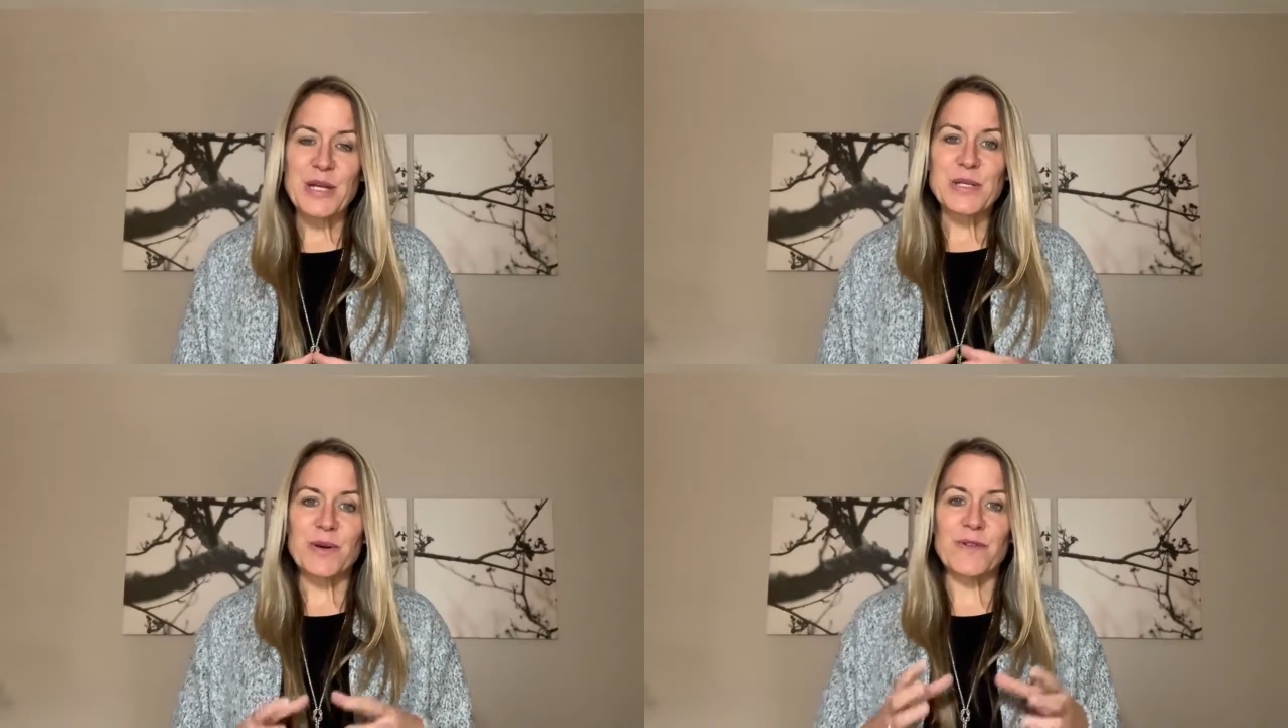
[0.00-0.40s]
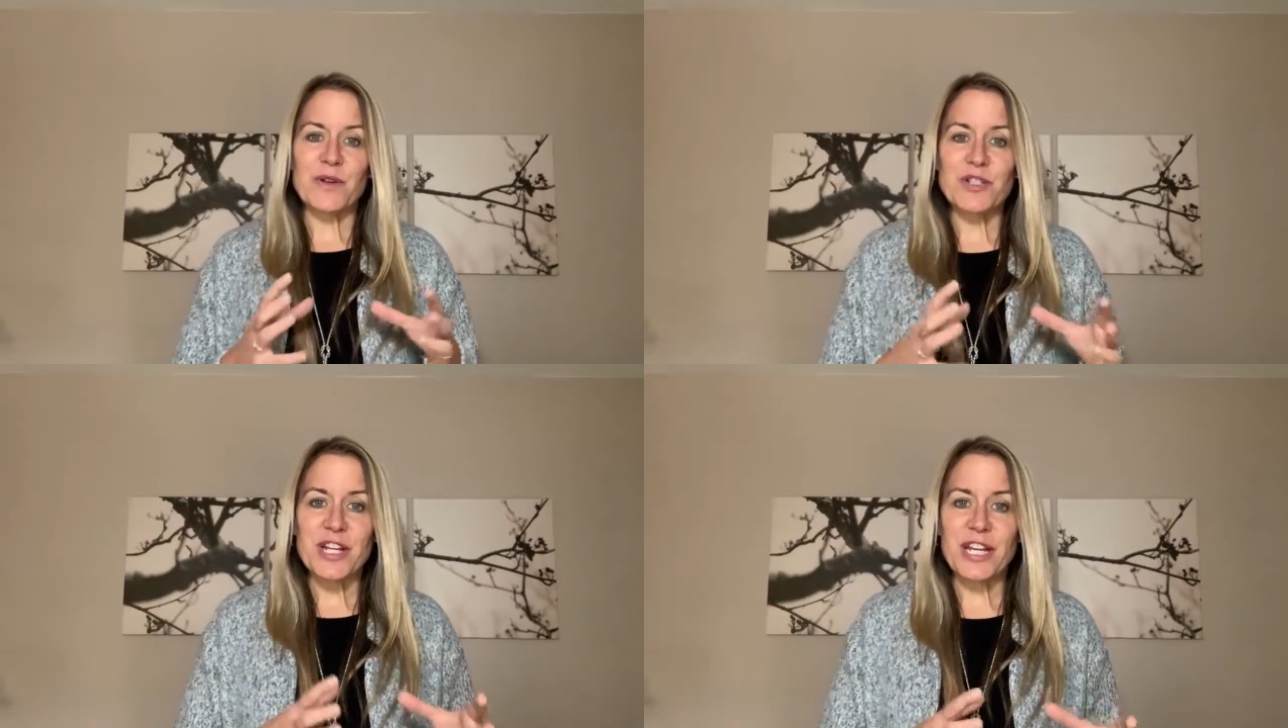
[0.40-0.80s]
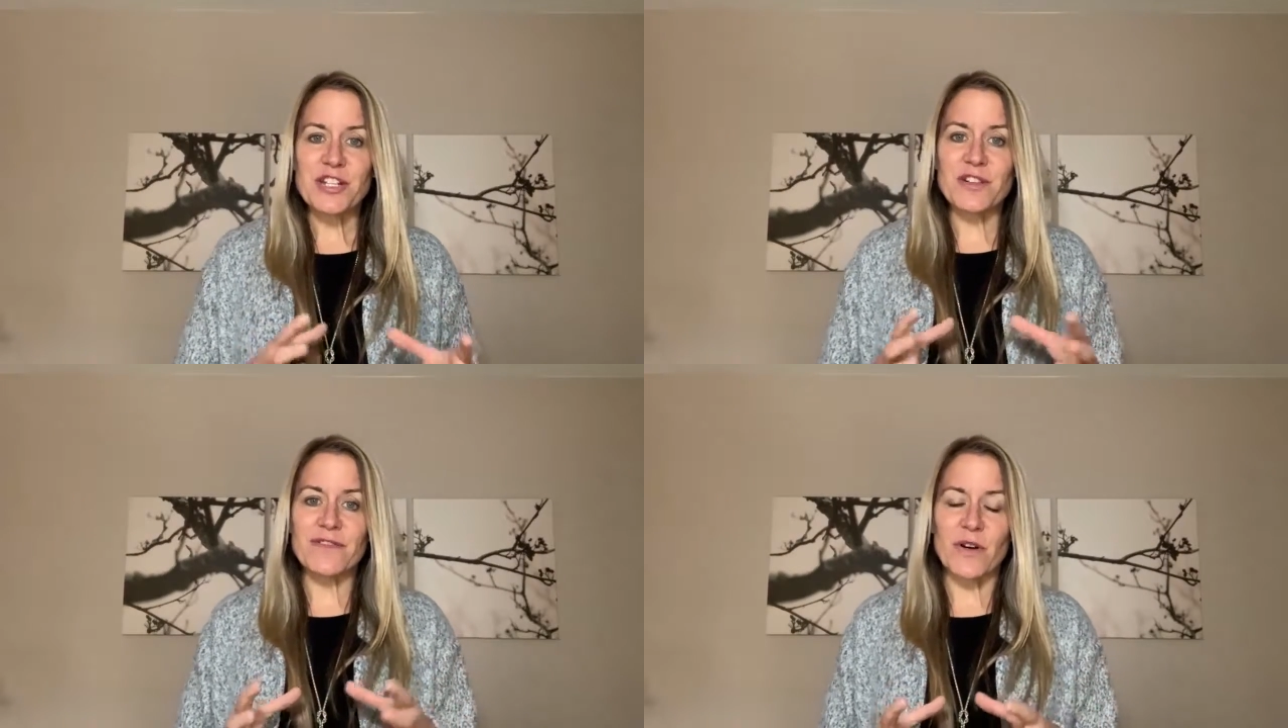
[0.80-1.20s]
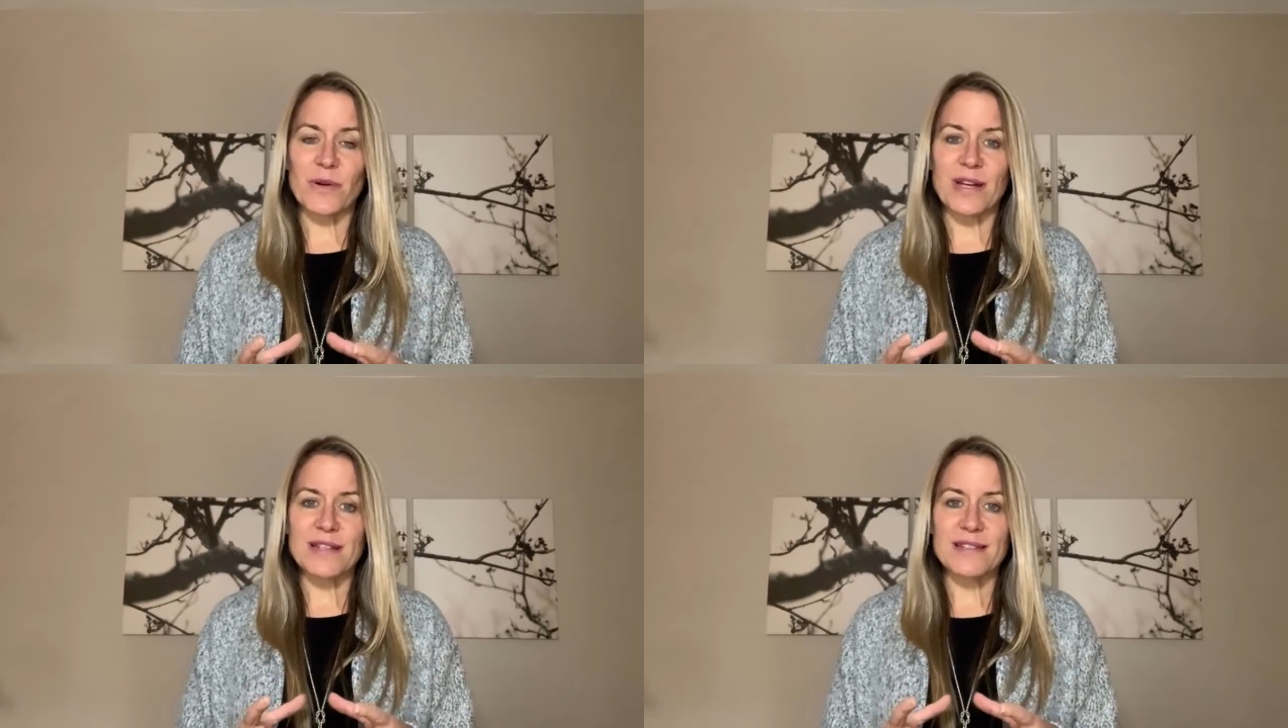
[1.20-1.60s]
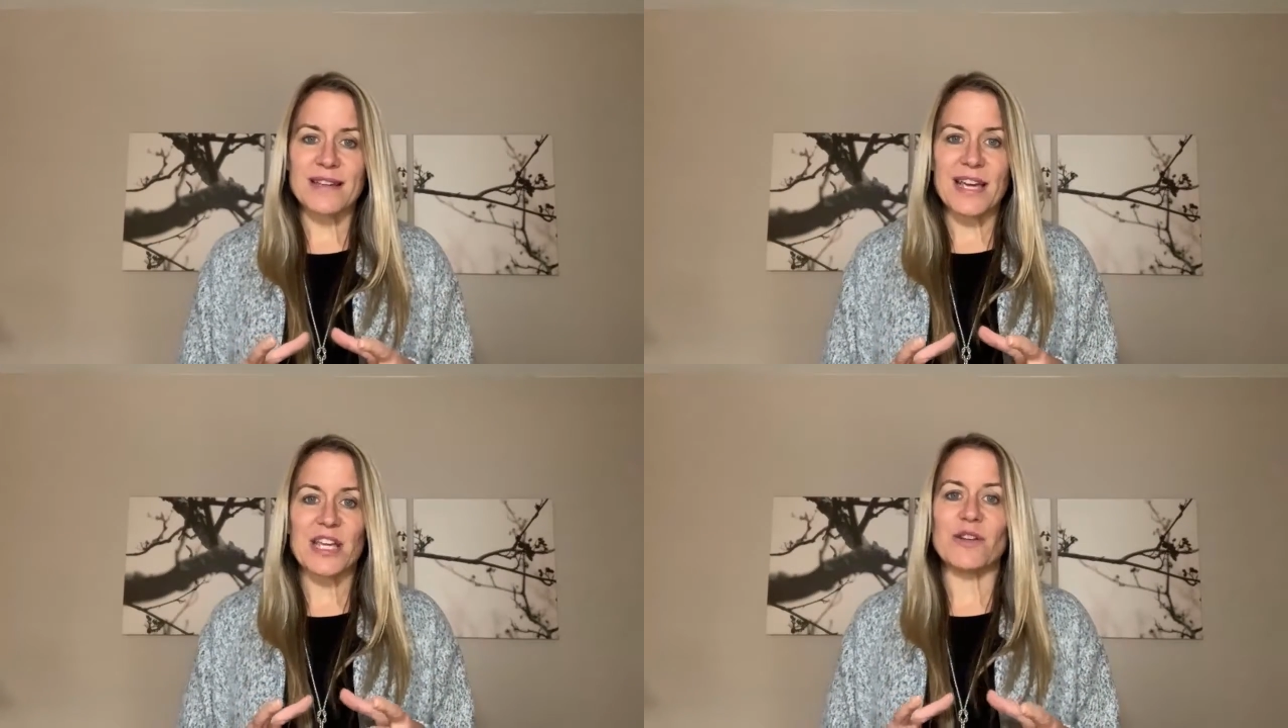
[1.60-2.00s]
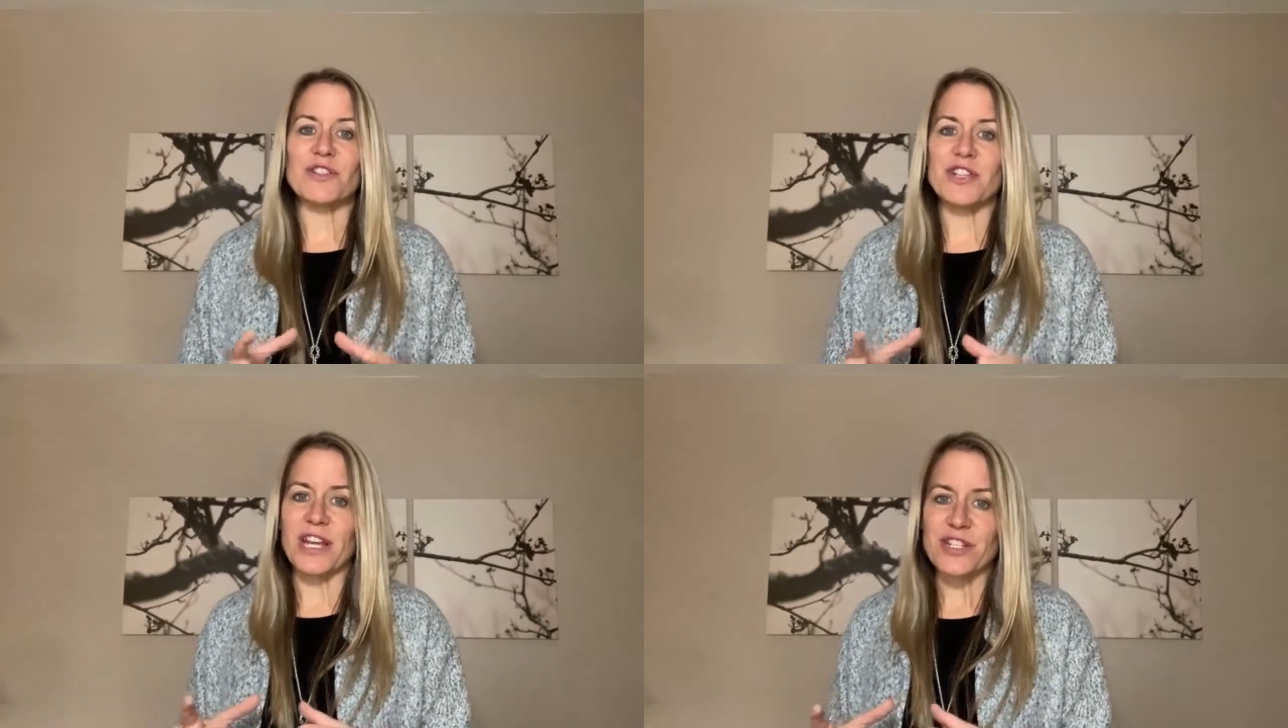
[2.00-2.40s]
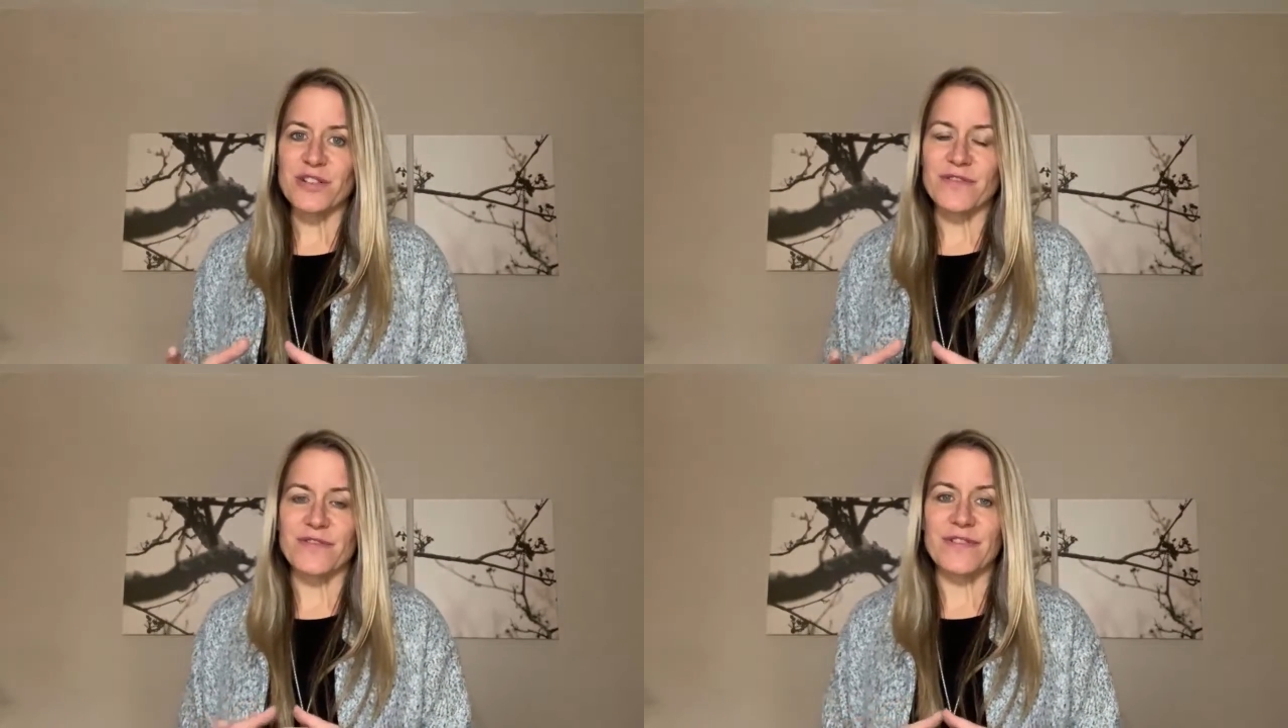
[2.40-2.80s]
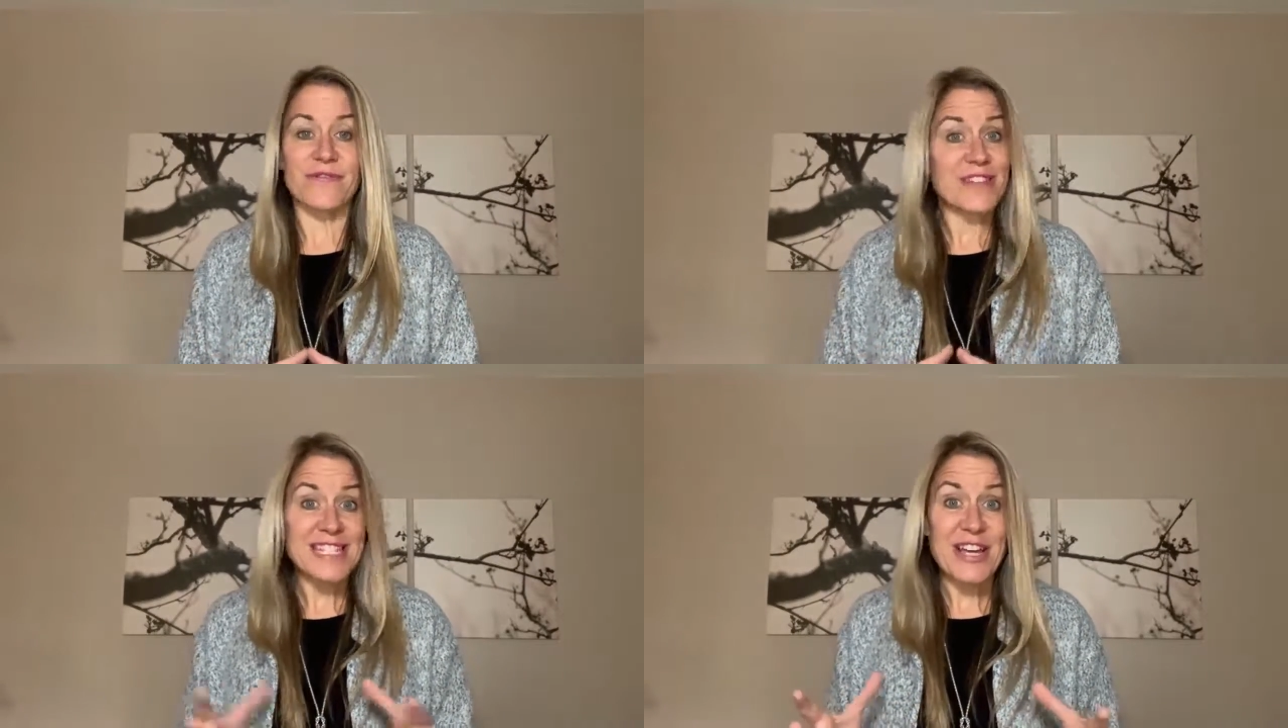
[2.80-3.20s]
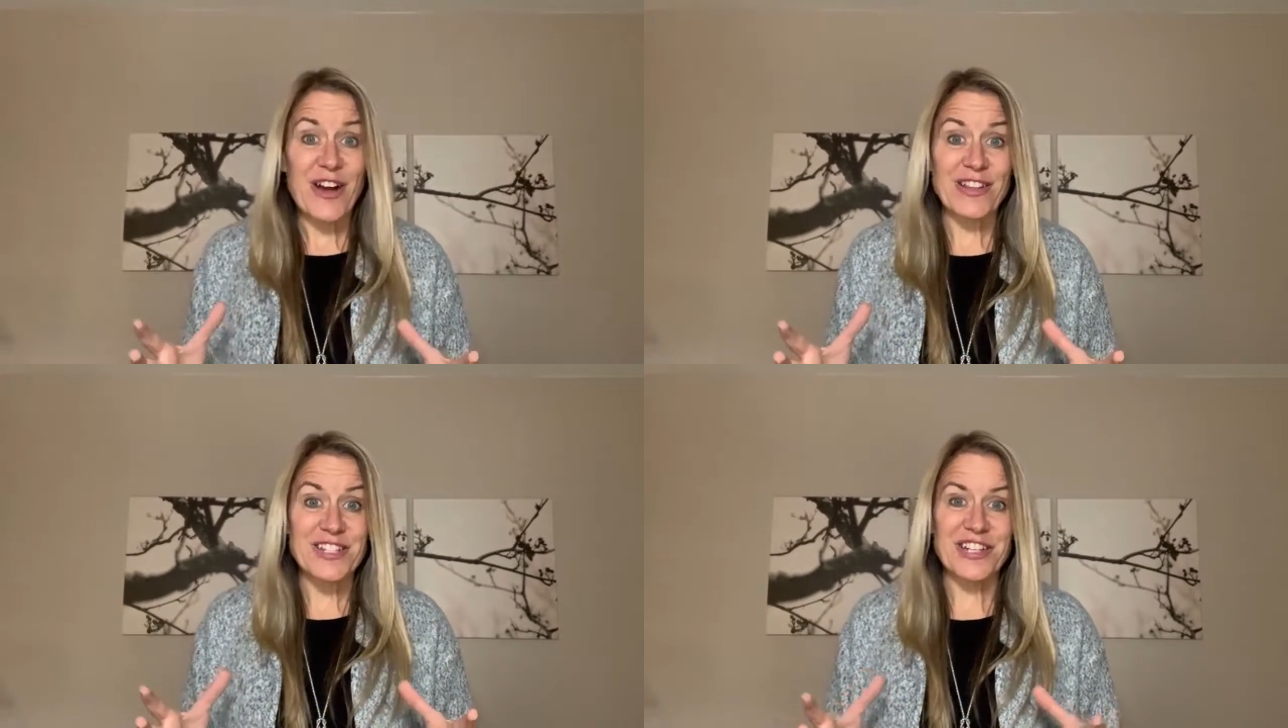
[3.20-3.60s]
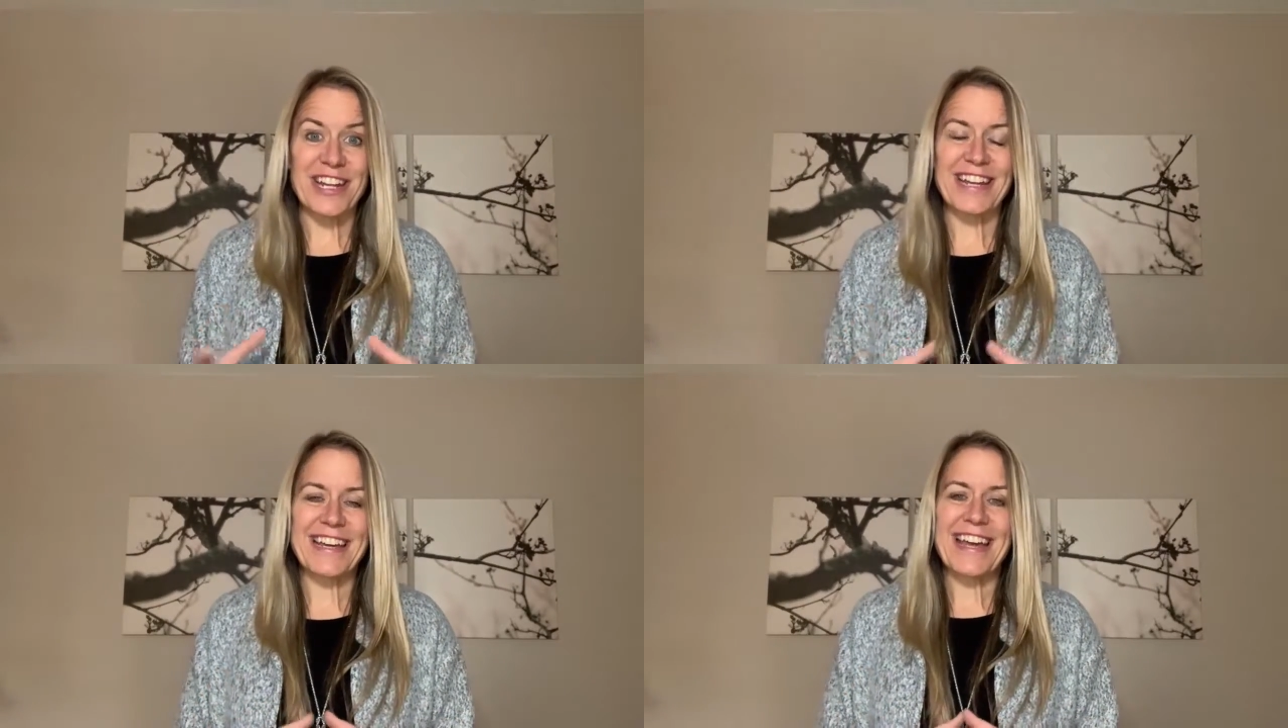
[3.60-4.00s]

So if you change your focus, you change your physiology,